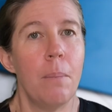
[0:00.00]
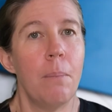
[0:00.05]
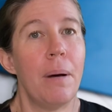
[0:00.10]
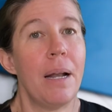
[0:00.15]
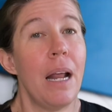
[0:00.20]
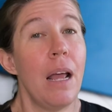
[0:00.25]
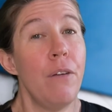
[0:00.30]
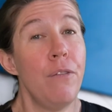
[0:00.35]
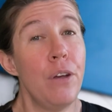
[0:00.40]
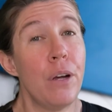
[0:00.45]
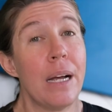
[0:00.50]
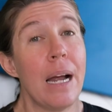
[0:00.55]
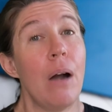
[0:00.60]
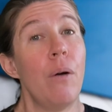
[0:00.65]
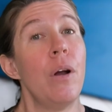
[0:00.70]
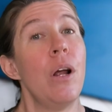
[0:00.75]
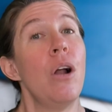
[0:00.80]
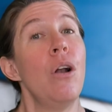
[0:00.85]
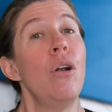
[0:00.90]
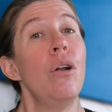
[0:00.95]
But if you
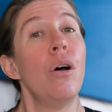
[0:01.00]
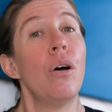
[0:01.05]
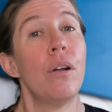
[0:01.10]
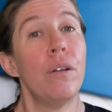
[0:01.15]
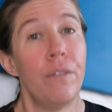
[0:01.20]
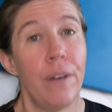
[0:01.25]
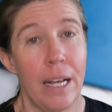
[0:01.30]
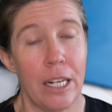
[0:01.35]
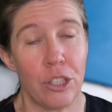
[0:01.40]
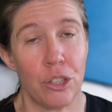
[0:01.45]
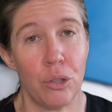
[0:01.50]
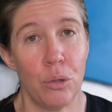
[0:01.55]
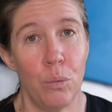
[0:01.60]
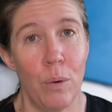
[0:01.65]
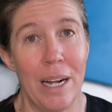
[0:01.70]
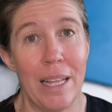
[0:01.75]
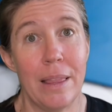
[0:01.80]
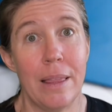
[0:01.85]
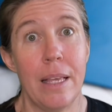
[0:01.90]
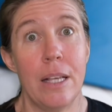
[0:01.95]
carry a lot of extra
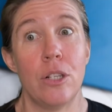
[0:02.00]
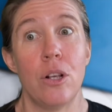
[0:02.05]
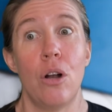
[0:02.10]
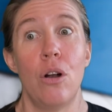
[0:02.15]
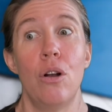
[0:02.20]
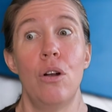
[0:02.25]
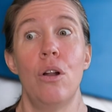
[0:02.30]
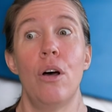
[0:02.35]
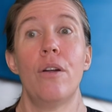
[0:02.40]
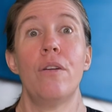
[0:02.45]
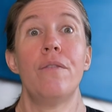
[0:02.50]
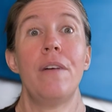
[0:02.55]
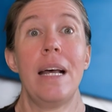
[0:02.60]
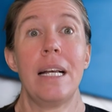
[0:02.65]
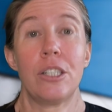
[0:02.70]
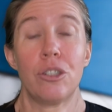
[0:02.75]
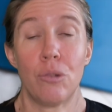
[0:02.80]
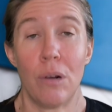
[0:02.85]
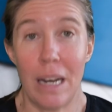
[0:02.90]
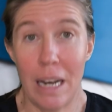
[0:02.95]
weight, there's a lot of
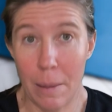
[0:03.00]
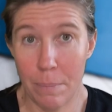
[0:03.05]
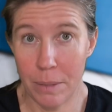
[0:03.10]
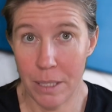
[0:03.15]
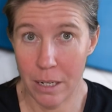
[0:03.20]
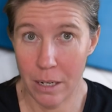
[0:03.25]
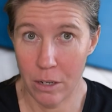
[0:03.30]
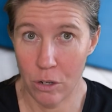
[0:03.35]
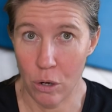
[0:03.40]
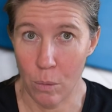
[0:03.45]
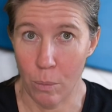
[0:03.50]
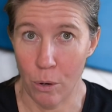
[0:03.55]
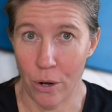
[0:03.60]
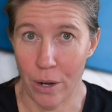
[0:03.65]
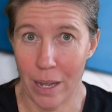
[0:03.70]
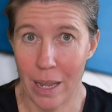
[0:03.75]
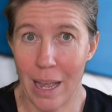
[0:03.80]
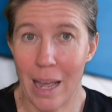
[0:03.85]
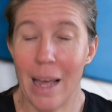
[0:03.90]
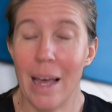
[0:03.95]
extra leptin in your
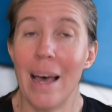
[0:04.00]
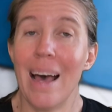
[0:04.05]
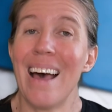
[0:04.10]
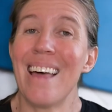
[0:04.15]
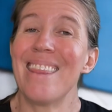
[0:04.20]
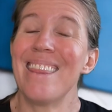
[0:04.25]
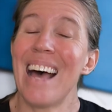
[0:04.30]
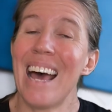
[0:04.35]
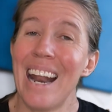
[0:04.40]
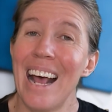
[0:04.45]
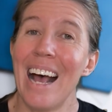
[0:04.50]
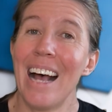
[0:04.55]
body, and that